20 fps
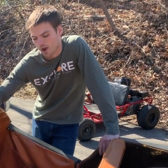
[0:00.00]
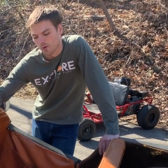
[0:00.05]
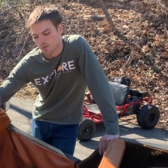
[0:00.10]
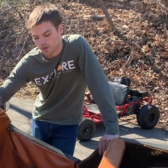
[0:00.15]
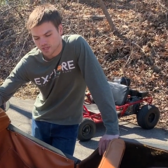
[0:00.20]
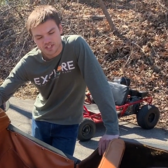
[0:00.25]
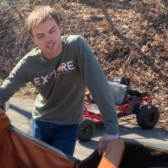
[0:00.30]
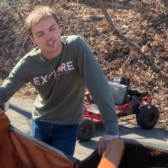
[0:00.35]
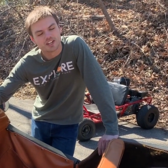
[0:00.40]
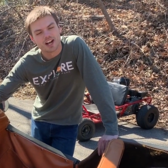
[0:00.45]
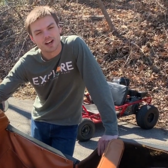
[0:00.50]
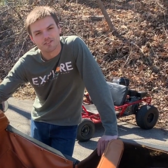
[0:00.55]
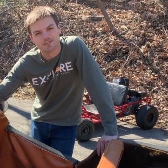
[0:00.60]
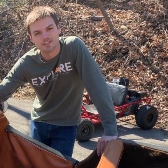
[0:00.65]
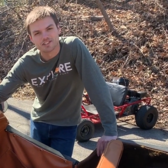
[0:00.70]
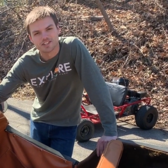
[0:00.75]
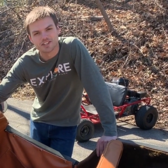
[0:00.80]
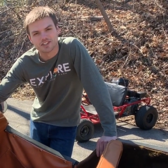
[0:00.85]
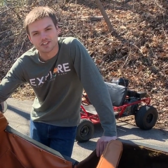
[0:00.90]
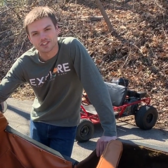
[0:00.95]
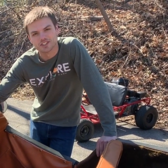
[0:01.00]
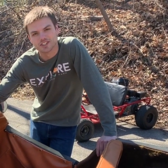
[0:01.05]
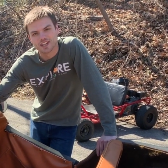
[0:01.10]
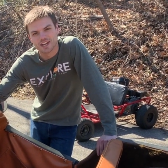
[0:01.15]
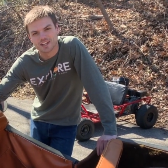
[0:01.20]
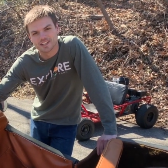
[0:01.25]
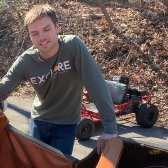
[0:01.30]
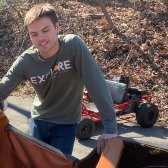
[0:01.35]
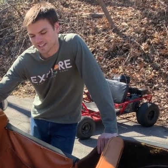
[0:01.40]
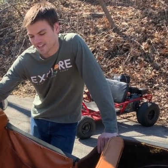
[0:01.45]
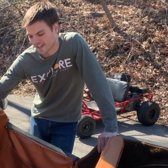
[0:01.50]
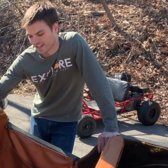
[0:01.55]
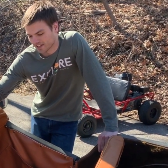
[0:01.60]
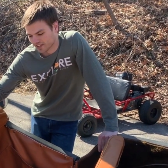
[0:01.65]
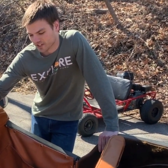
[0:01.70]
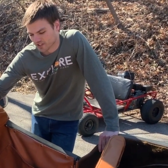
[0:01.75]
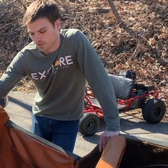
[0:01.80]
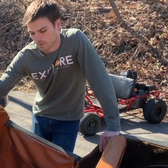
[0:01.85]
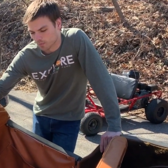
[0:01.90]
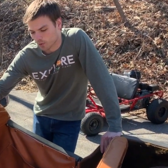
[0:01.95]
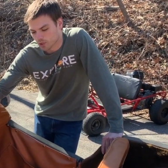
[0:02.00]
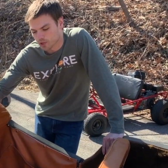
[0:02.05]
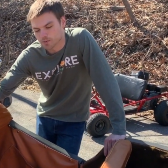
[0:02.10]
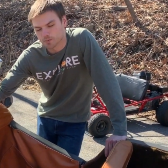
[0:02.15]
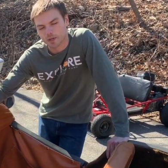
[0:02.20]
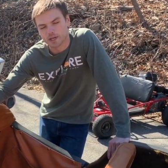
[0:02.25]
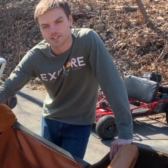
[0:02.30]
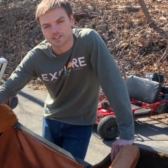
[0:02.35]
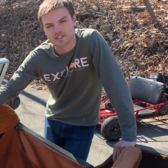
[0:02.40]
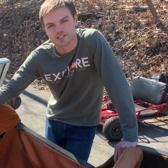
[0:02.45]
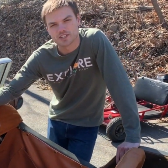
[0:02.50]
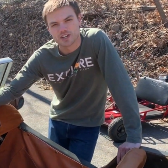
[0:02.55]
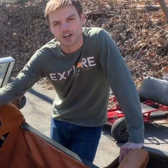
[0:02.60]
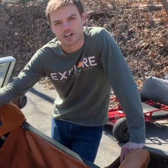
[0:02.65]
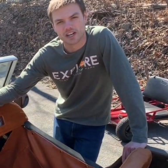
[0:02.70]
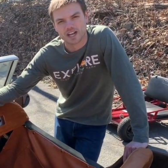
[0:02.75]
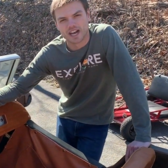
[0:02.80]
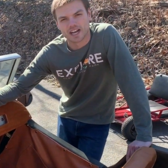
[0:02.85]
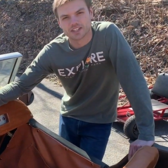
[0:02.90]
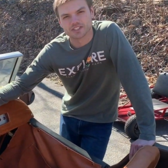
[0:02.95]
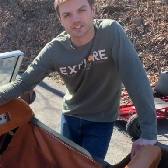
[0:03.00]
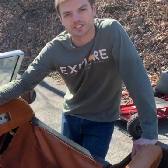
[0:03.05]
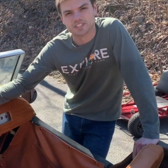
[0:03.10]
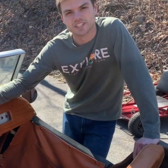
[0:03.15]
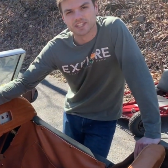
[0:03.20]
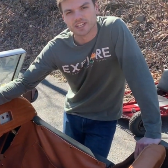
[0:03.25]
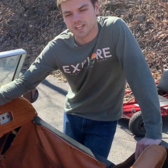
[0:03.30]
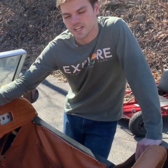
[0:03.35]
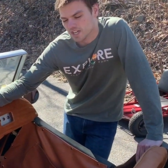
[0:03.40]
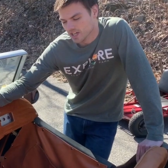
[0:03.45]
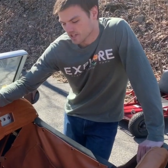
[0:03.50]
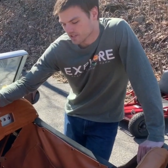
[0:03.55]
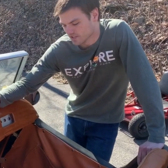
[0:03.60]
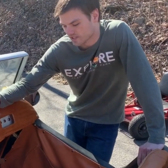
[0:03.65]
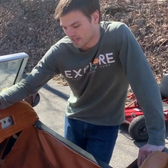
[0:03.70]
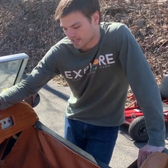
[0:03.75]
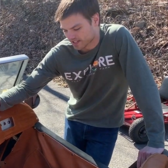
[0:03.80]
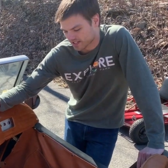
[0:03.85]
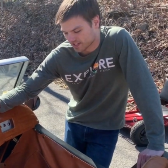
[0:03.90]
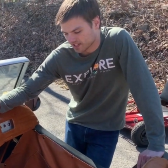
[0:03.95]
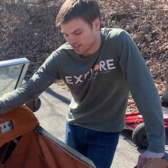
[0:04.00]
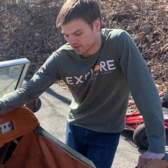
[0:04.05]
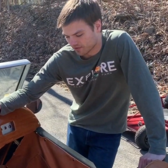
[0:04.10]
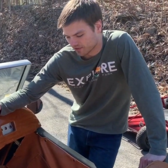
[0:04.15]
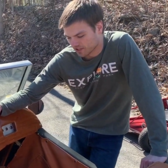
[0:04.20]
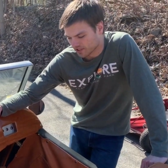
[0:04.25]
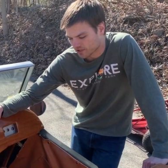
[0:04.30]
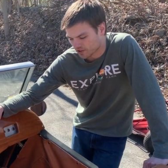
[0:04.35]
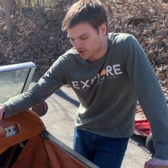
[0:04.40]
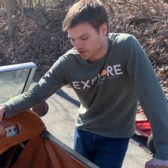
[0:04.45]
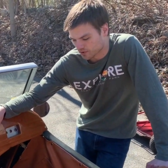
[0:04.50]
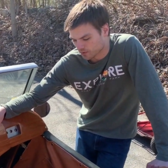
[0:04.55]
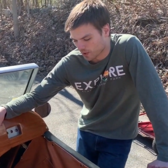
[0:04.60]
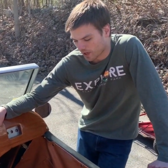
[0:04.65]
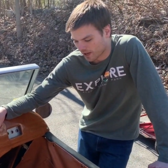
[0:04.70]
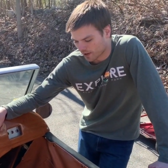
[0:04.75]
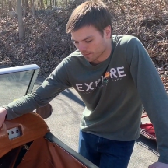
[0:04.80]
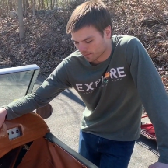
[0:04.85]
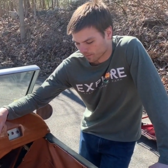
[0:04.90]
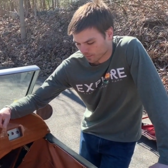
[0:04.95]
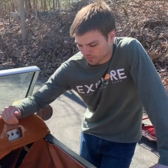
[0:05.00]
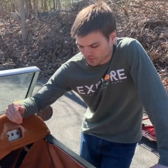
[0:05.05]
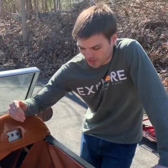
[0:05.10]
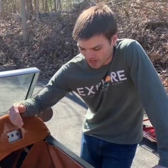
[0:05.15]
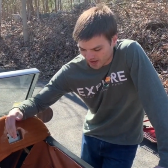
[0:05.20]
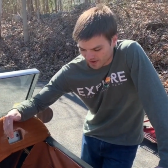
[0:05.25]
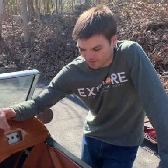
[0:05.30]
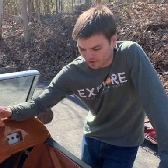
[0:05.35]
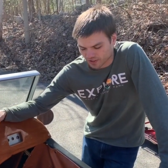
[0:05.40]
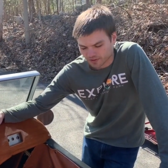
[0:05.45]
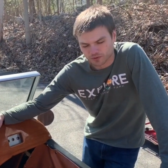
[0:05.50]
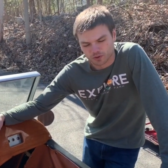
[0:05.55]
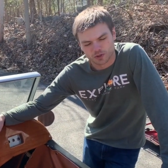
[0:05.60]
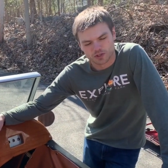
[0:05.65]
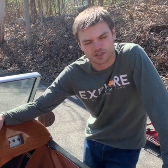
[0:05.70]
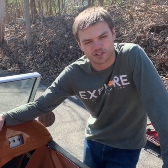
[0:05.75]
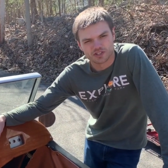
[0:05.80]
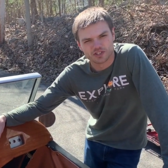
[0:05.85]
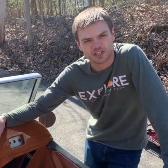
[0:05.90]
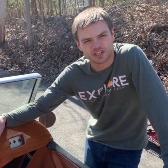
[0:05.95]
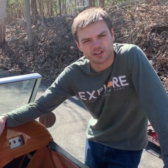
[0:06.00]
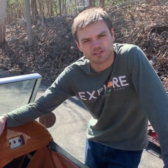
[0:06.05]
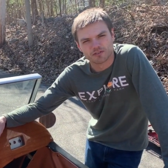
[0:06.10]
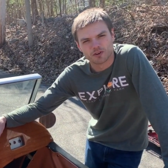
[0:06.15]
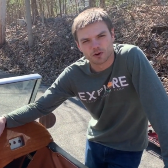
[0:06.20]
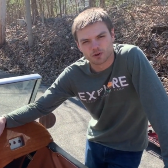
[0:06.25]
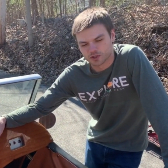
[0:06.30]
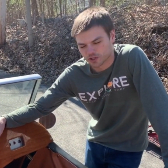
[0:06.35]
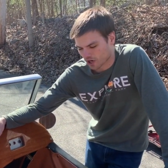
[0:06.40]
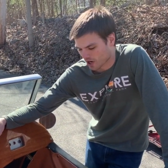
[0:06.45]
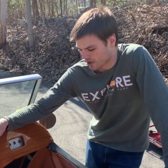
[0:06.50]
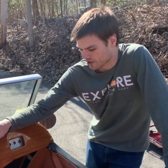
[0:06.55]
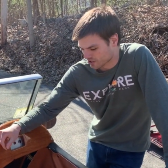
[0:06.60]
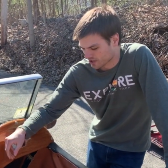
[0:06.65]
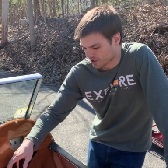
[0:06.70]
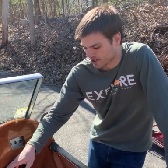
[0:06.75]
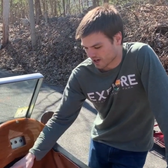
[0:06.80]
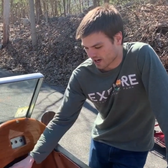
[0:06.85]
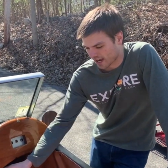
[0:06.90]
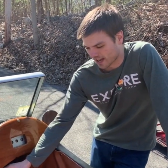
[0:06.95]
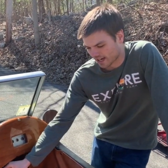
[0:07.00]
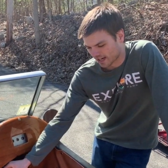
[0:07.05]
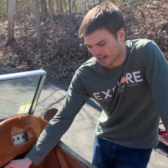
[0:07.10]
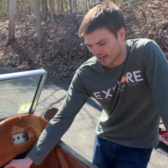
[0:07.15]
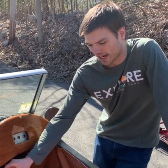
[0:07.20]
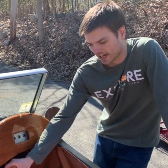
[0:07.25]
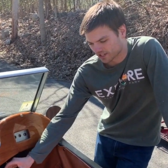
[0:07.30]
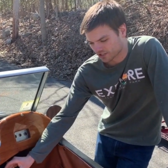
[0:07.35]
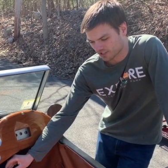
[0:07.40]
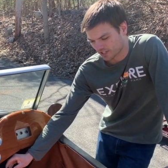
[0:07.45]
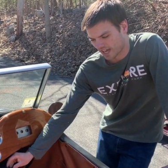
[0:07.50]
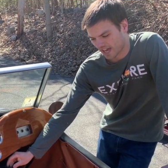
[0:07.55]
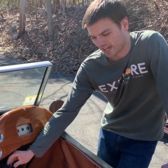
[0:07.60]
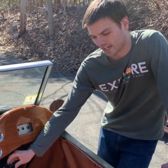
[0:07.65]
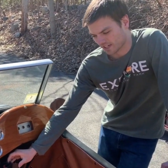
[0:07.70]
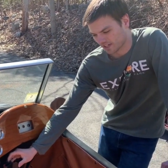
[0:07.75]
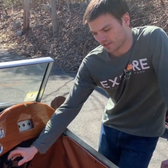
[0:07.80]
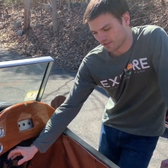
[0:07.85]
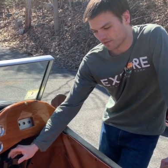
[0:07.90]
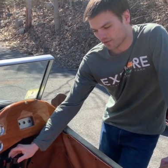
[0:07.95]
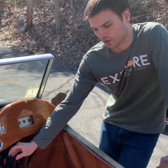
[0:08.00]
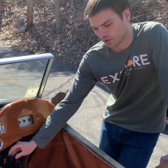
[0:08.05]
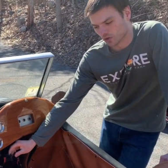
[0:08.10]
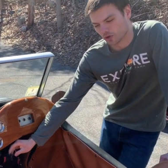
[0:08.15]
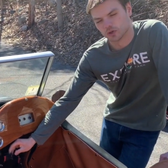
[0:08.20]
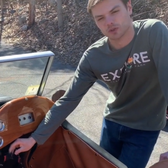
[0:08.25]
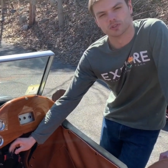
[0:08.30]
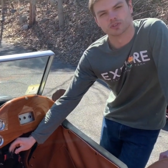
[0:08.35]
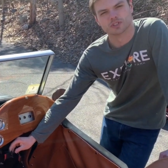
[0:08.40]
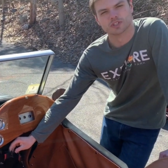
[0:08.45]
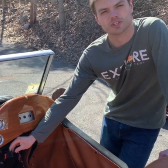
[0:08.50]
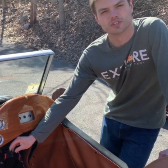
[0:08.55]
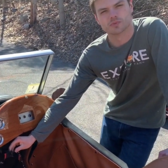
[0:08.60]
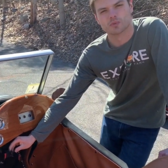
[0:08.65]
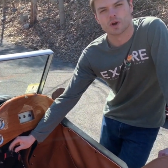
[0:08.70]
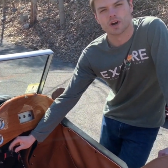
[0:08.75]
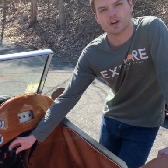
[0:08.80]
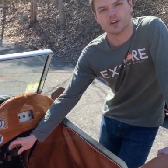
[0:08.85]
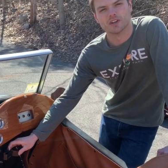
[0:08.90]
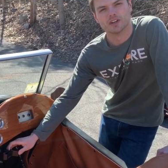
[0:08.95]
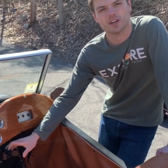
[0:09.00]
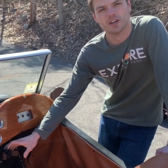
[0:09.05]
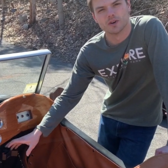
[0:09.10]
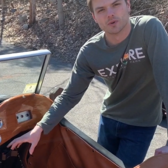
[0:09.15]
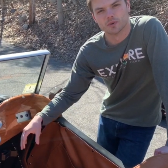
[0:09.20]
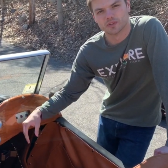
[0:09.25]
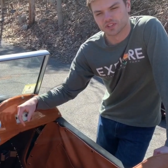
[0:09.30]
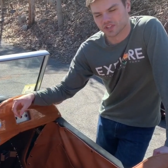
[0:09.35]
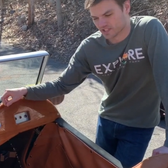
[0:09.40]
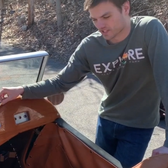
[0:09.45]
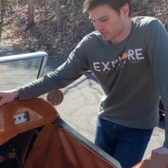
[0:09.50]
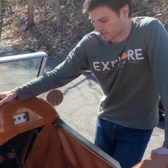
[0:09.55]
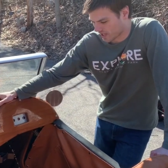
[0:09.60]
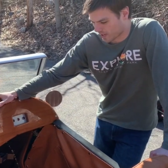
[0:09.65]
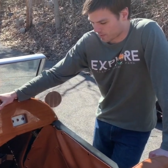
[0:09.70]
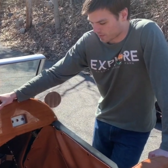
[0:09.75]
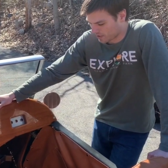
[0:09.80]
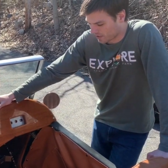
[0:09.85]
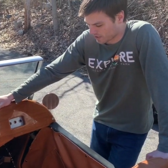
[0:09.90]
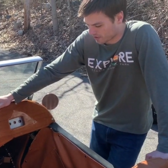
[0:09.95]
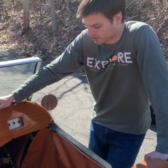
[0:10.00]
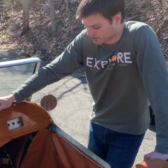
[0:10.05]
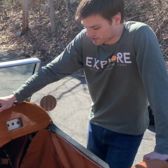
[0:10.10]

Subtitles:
We still have interior lights, and there's a push button start actually. So that's a neat feature as well. And then of course you need a phone charger, and I actually added a phone holder as well with this clamp here.